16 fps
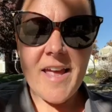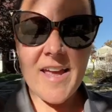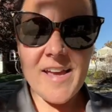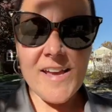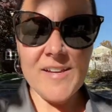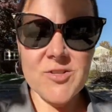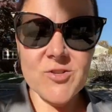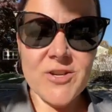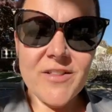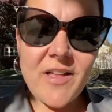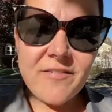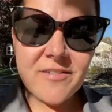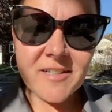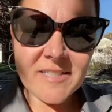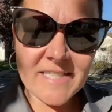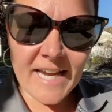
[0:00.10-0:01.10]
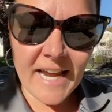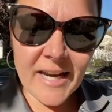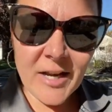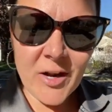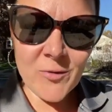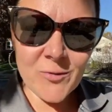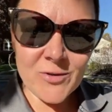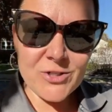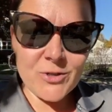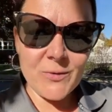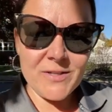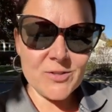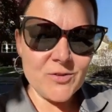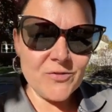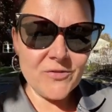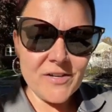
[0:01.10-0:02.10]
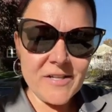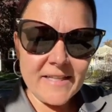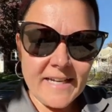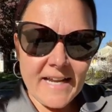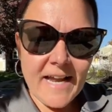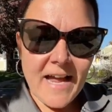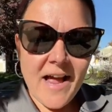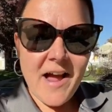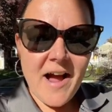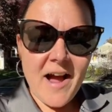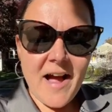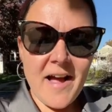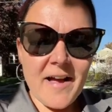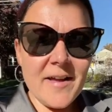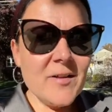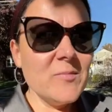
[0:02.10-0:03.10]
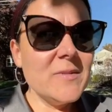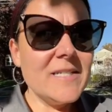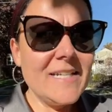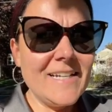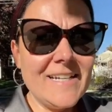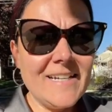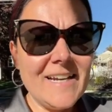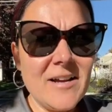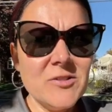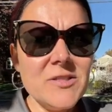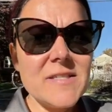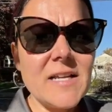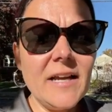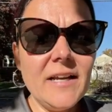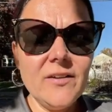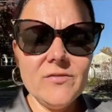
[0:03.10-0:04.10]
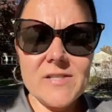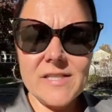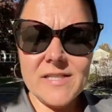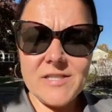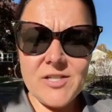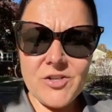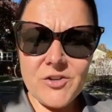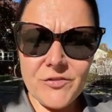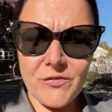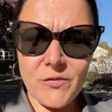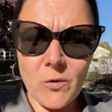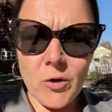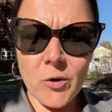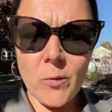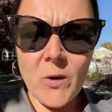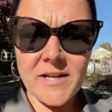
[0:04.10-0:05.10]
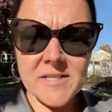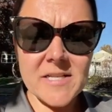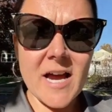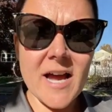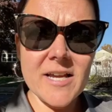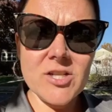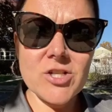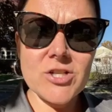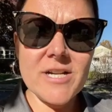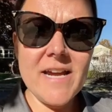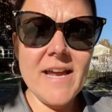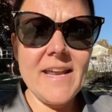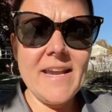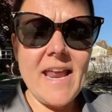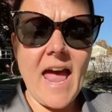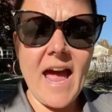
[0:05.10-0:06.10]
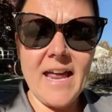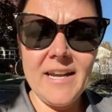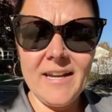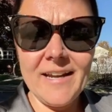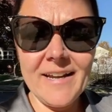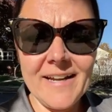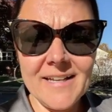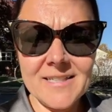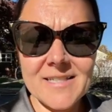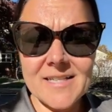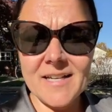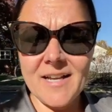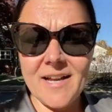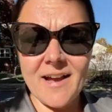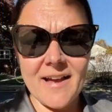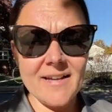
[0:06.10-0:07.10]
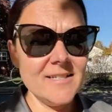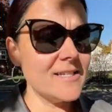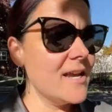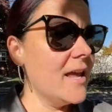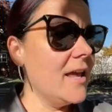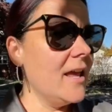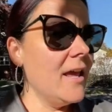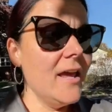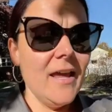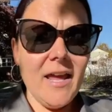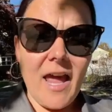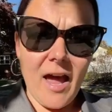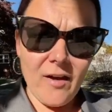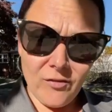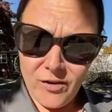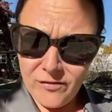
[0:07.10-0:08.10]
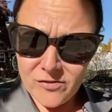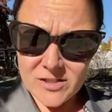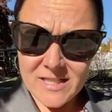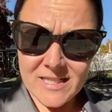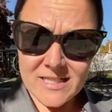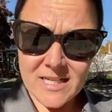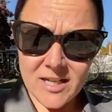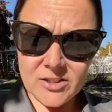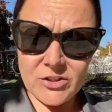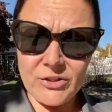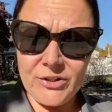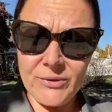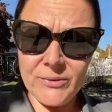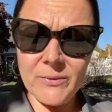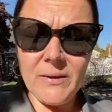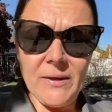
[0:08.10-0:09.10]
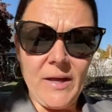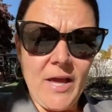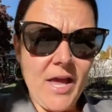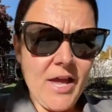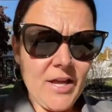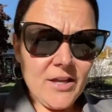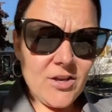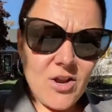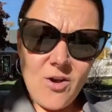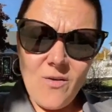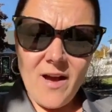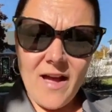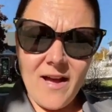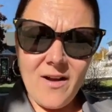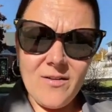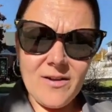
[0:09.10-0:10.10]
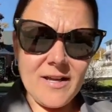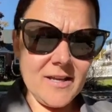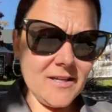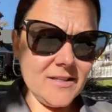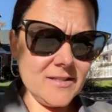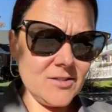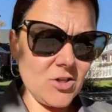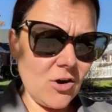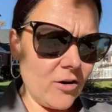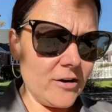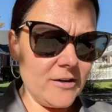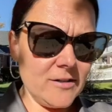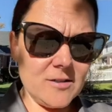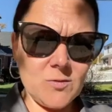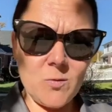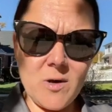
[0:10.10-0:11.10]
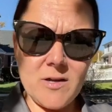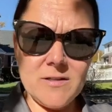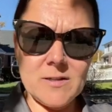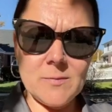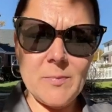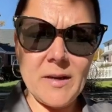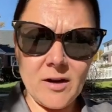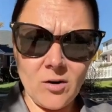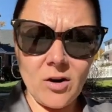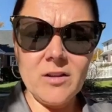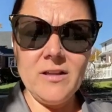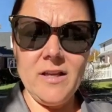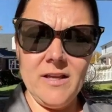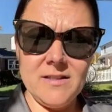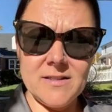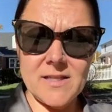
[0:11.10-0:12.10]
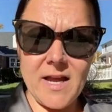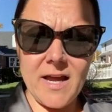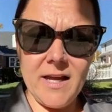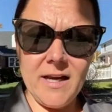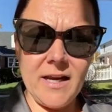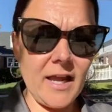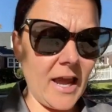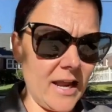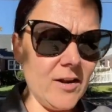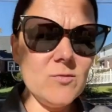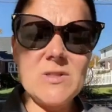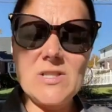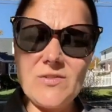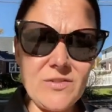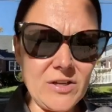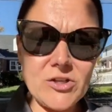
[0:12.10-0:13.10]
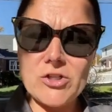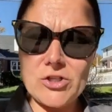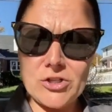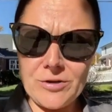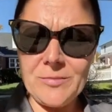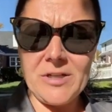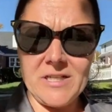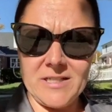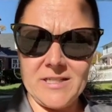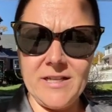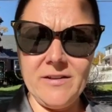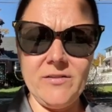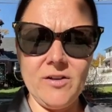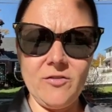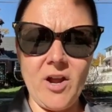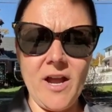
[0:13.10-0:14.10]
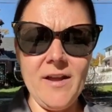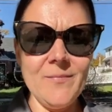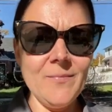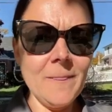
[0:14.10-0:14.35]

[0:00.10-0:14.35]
Andrea LaFontaine here with Joe Eastern Realty. I am standing outside of 1604 West High Street in Haddon Heights. Guys, have you ever seen Doctor Who? You know how his TARDIS was bigger on the inside and it was extremely deceiving, right?